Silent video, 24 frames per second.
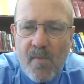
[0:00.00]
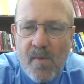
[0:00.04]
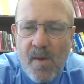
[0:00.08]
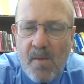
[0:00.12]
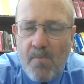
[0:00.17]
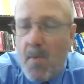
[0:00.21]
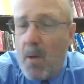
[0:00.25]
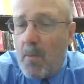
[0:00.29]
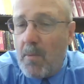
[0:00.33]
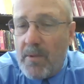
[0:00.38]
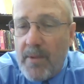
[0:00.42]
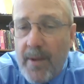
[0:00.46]

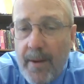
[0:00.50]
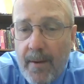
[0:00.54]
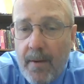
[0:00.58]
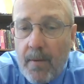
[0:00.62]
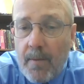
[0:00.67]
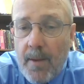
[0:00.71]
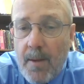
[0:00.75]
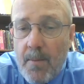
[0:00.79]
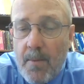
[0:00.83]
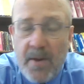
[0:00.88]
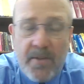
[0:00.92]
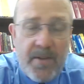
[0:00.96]

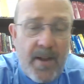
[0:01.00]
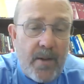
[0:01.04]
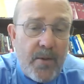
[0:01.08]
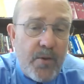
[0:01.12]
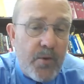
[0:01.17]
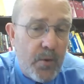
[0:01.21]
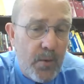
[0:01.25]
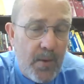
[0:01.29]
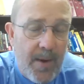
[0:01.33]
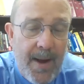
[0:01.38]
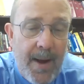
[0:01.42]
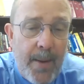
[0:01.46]
Momentarily, but is that
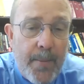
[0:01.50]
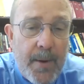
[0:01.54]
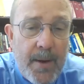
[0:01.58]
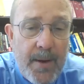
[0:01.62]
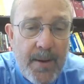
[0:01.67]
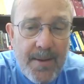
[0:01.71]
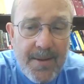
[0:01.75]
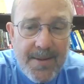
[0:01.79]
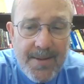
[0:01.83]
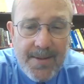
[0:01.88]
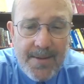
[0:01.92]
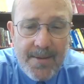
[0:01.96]
true
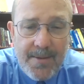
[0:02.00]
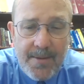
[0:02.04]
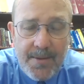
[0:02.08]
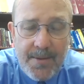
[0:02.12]
happiness?